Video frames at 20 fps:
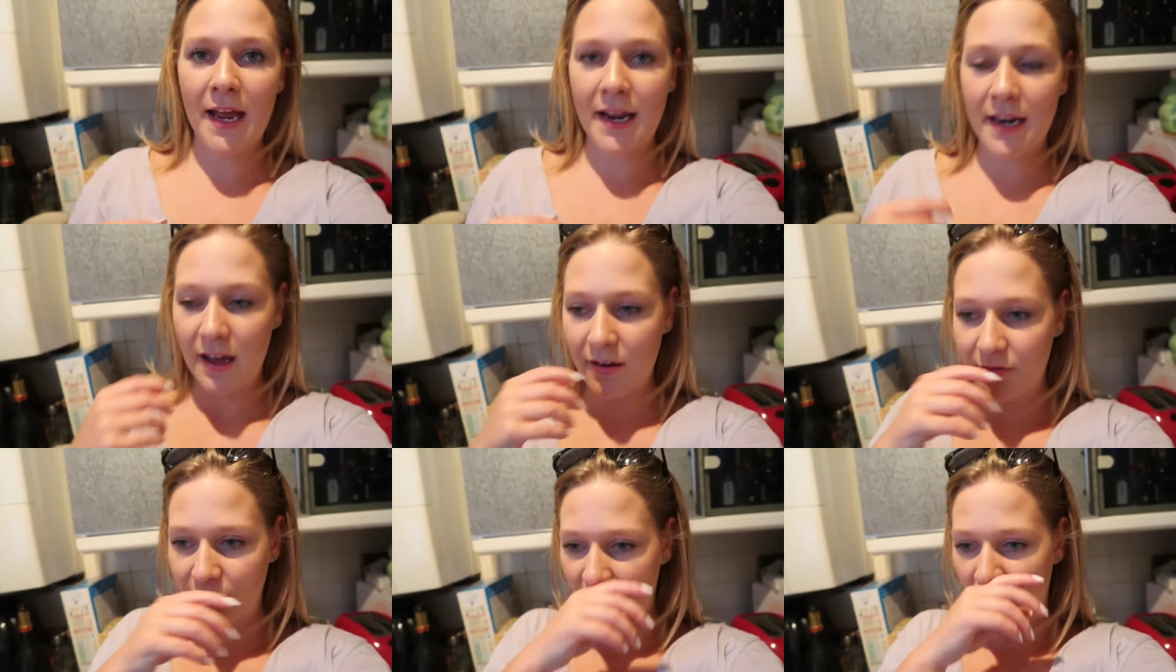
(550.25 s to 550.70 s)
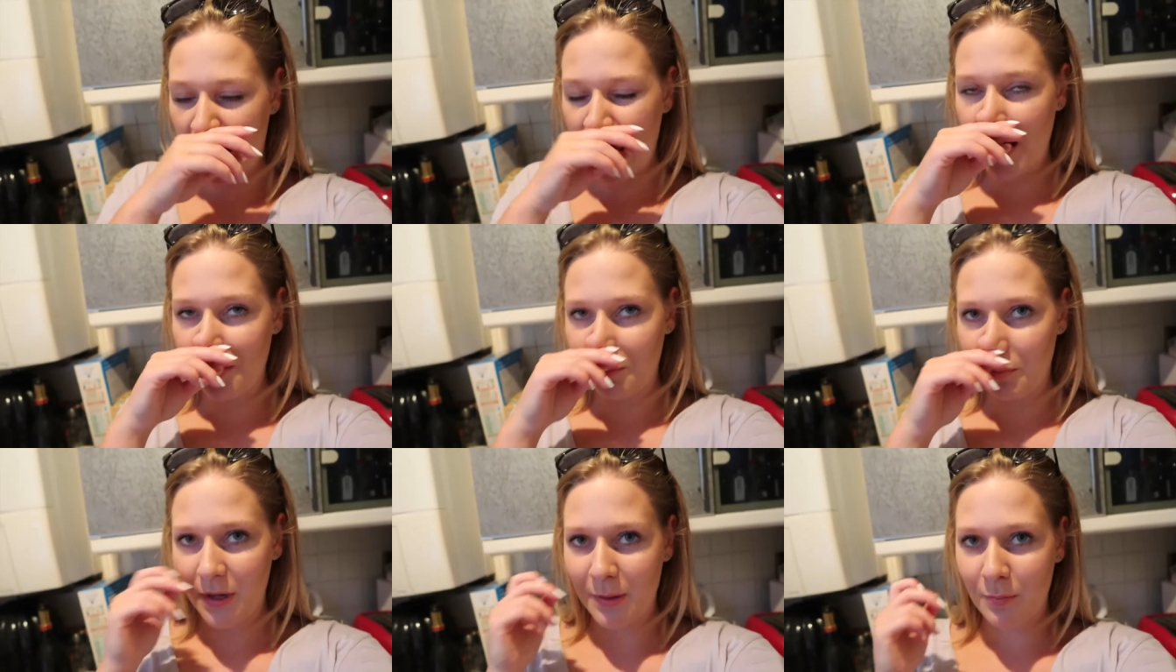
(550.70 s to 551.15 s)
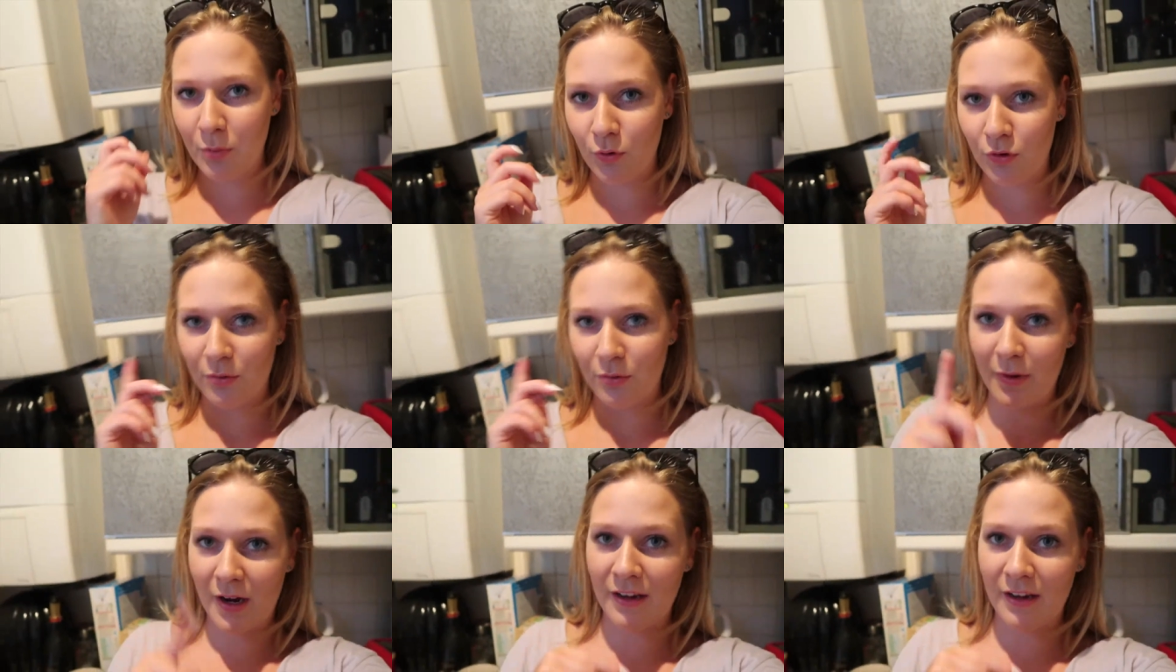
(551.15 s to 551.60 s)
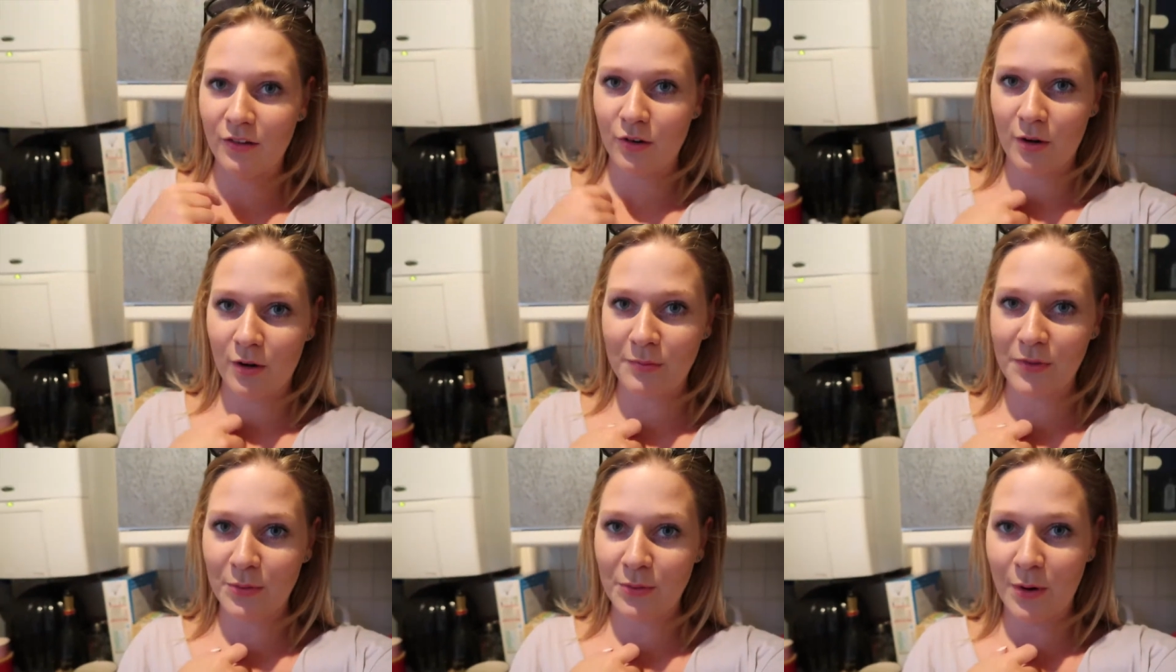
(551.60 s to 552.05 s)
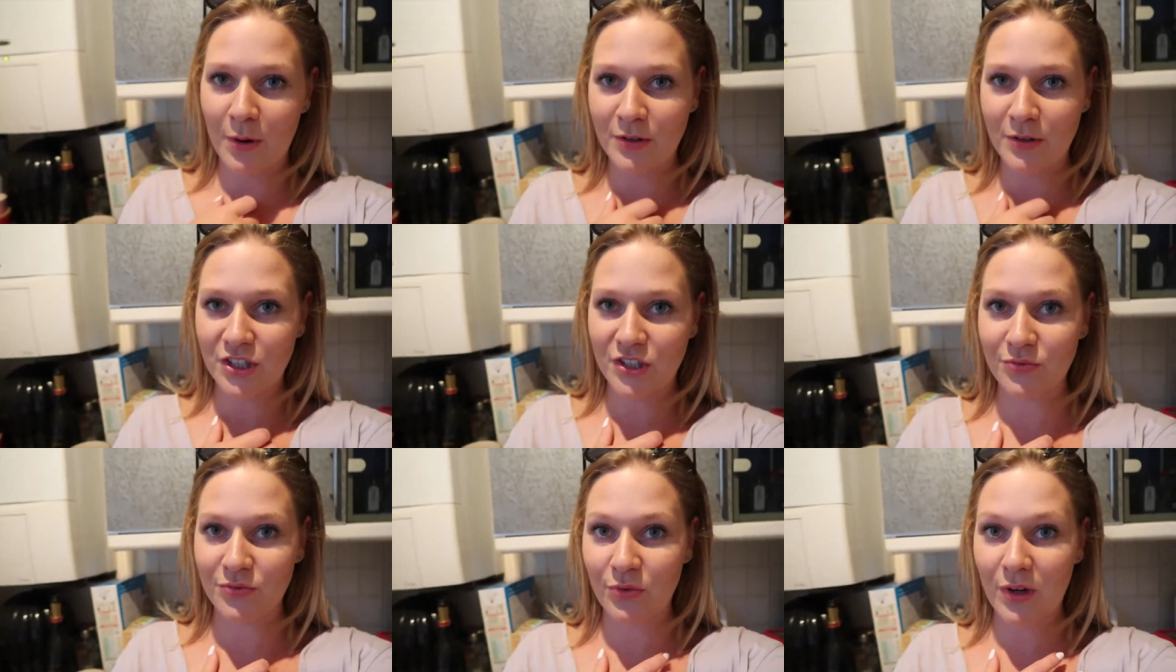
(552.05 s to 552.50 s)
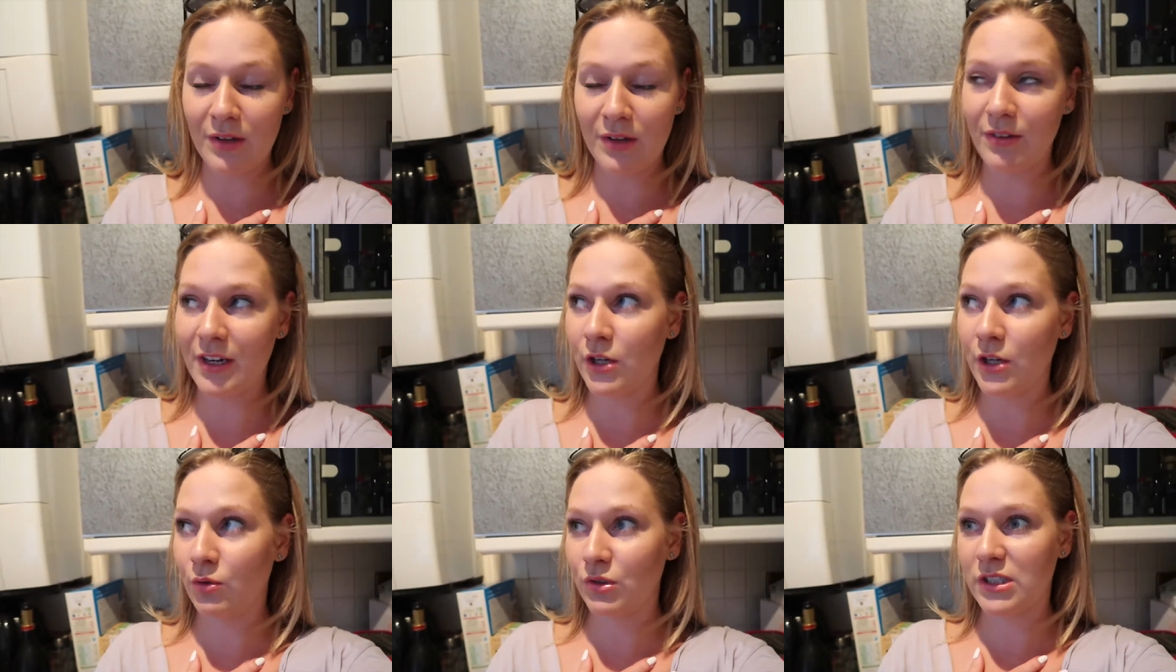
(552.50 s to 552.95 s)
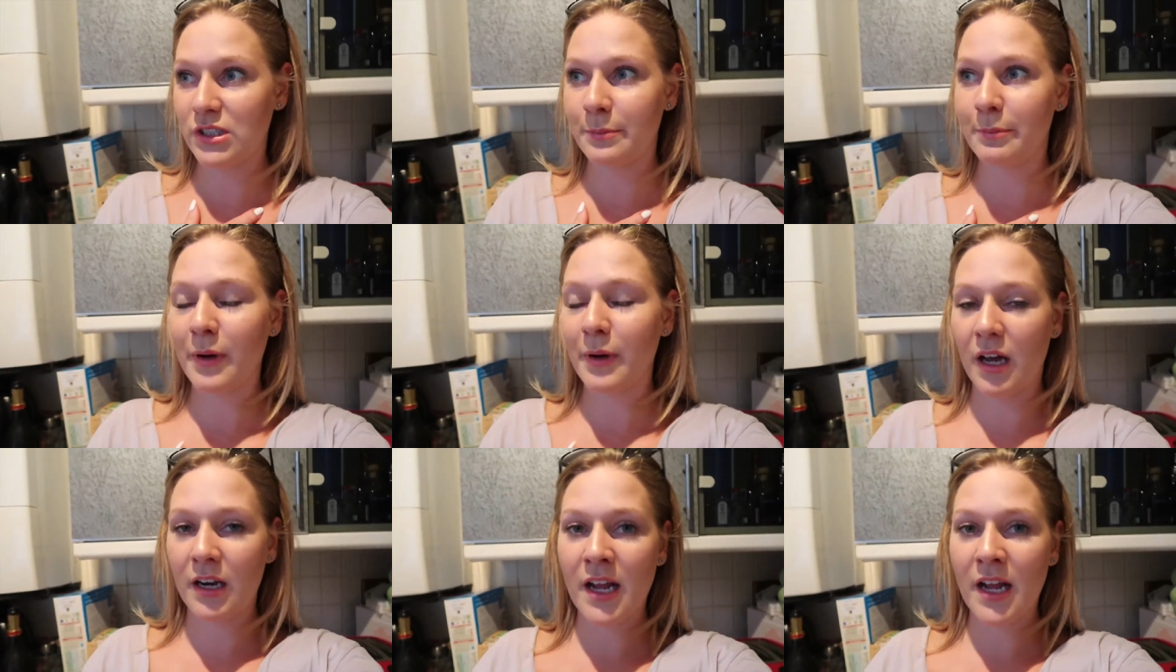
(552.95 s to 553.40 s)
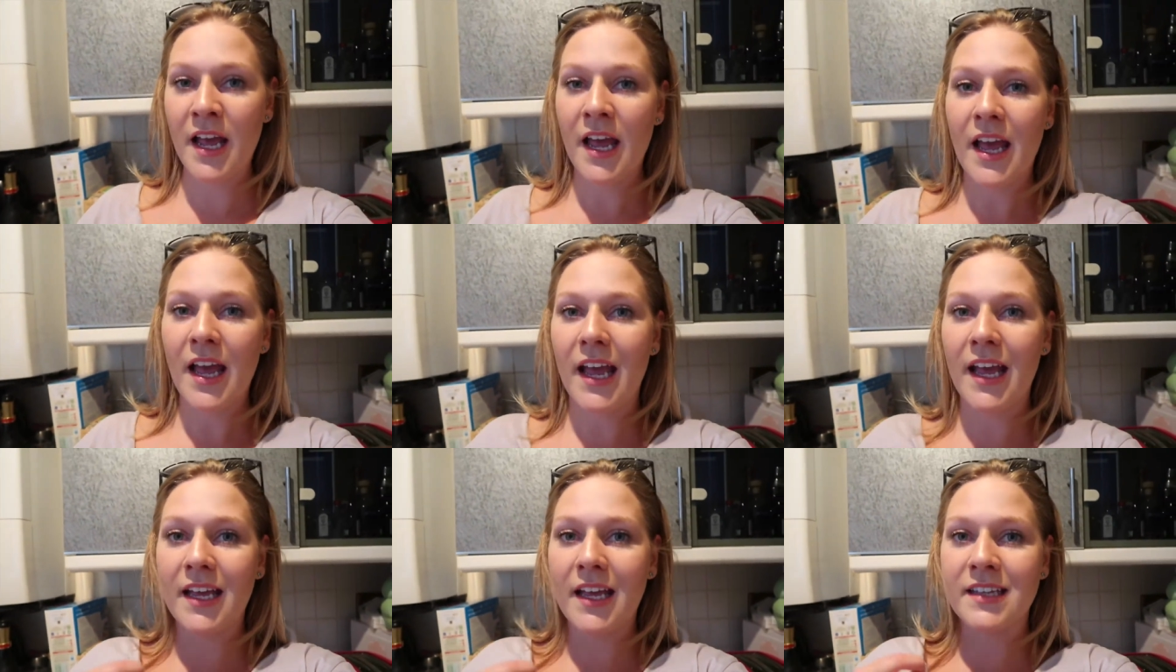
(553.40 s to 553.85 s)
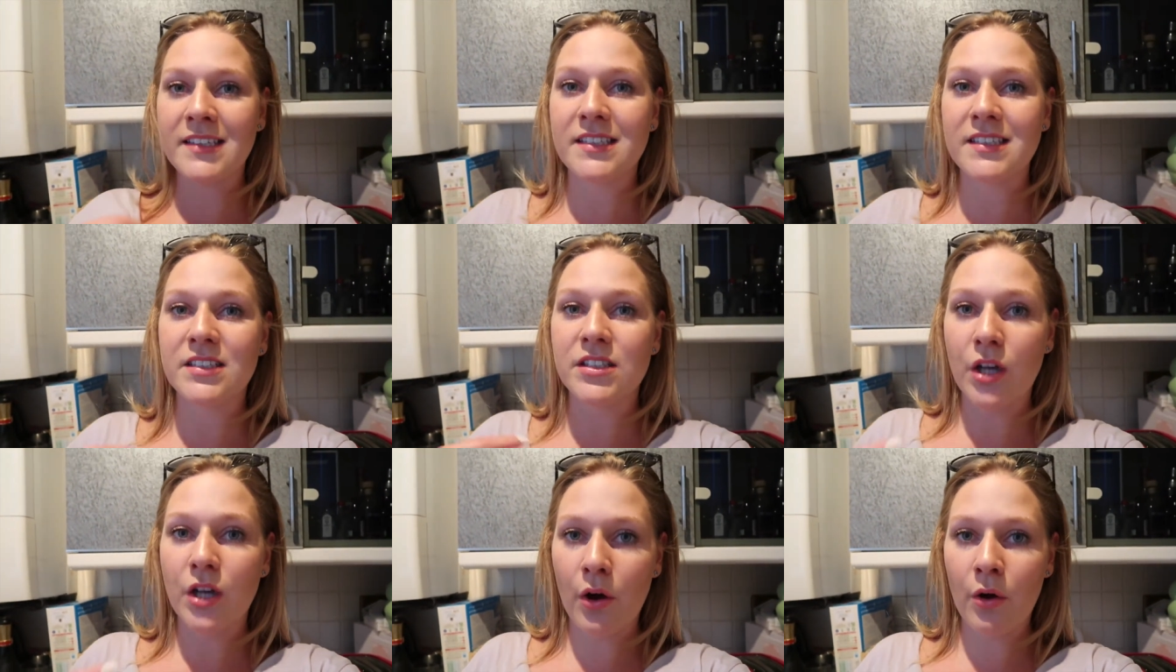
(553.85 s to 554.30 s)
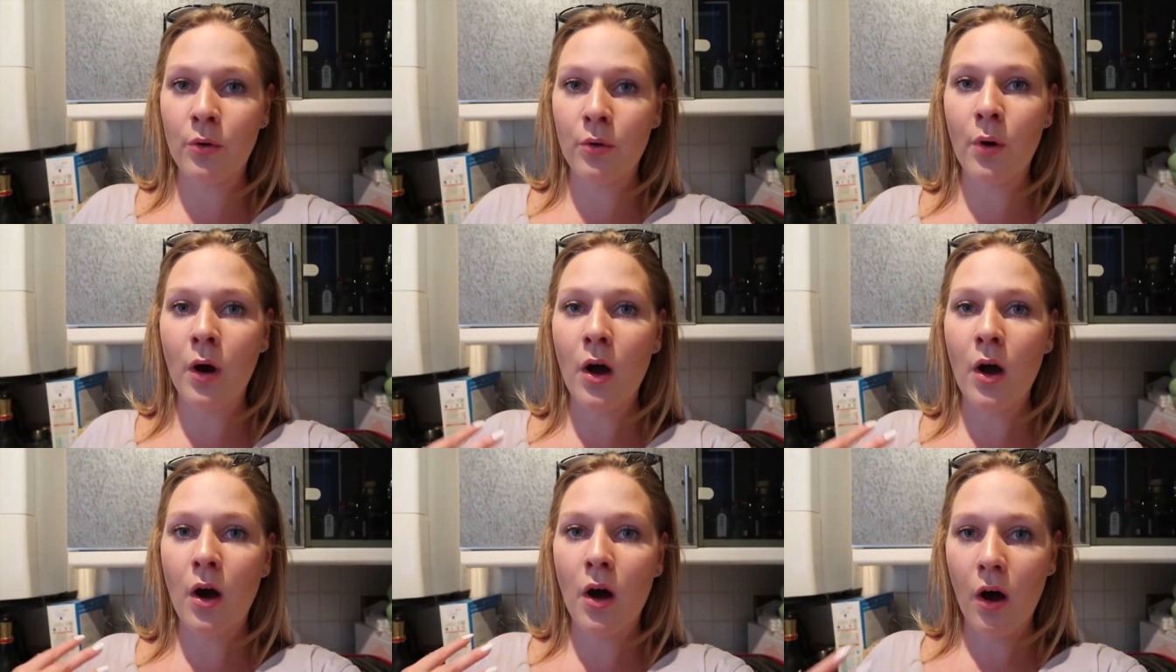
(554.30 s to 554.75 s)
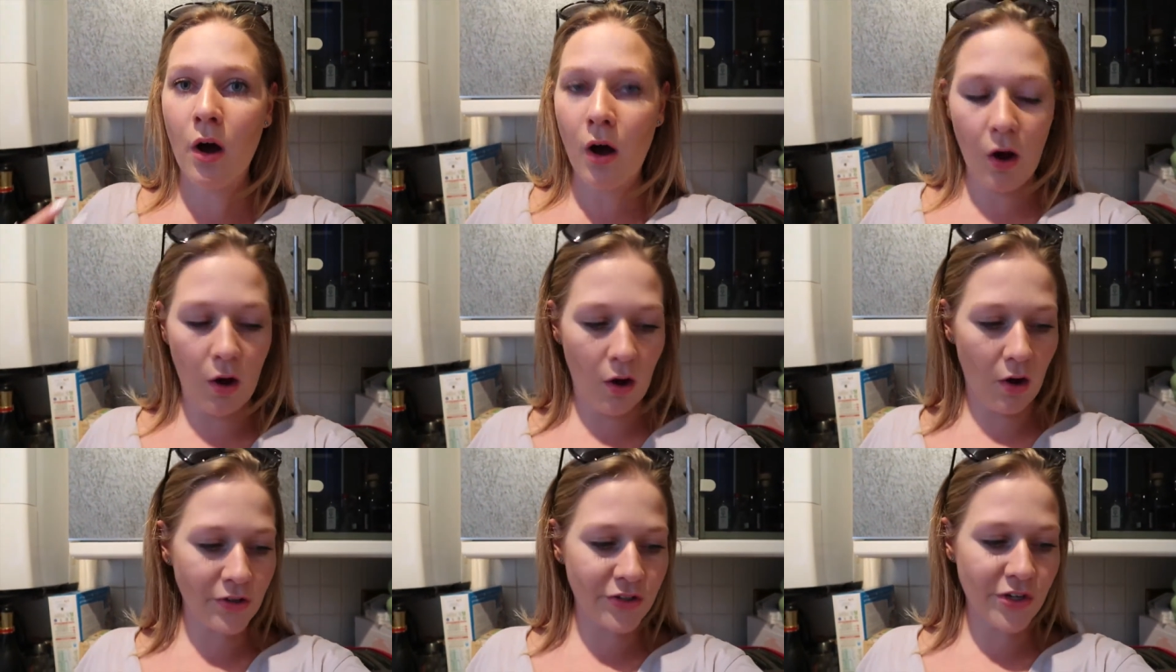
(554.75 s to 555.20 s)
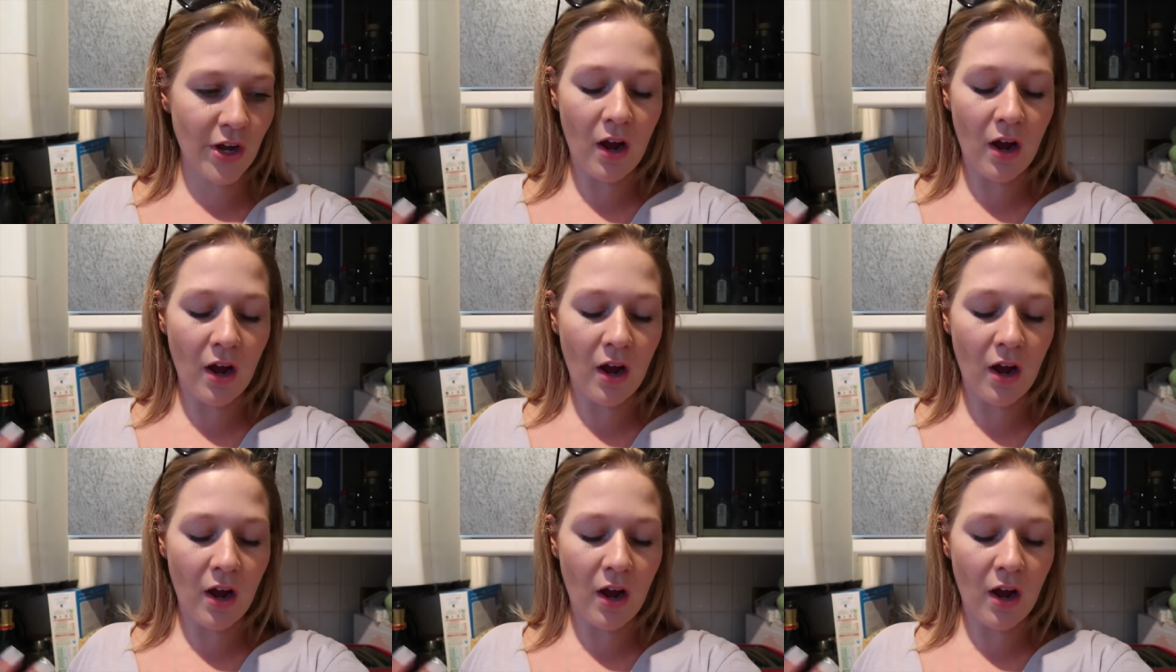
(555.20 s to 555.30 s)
and have that. And we bought some ice cream as well, which is really, really naughty, but it is so hot.